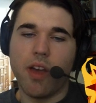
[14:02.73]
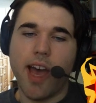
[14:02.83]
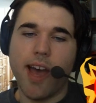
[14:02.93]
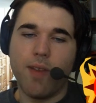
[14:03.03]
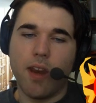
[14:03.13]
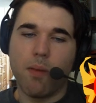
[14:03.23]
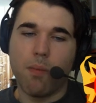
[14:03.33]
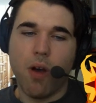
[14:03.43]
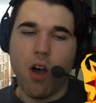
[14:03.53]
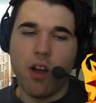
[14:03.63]
having a
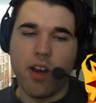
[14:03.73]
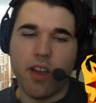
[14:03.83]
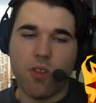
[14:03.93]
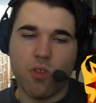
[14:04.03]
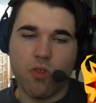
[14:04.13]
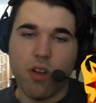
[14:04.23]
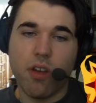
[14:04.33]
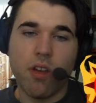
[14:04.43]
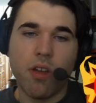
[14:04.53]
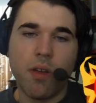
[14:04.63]
pawn
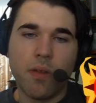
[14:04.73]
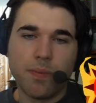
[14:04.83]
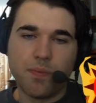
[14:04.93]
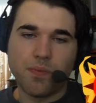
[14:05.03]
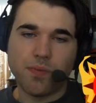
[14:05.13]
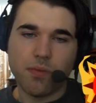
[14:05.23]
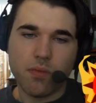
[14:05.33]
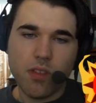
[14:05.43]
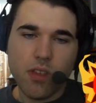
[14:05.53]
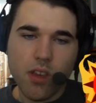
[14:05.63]
extra.
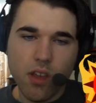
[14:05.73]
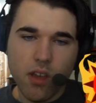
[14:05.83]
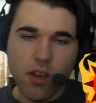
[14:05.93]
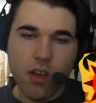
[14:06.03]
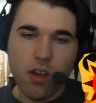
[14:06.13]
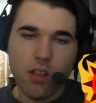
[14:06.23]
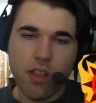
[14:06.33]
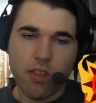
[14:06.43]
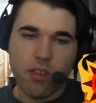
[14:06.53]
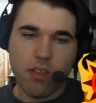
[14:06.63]

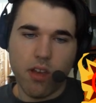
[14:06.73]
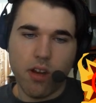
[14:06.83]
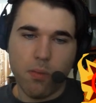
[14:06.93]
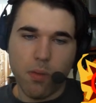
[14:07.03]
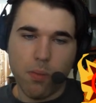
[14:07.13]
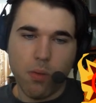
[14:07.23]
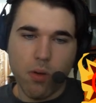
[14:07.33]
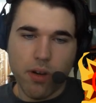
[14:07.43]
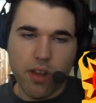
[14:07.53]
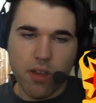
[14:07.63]
Let's set up a
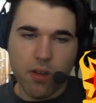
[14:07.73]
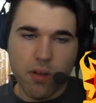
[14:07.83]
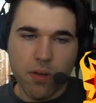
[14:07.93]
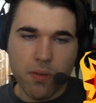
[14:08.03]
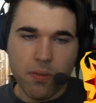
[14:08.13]
board here.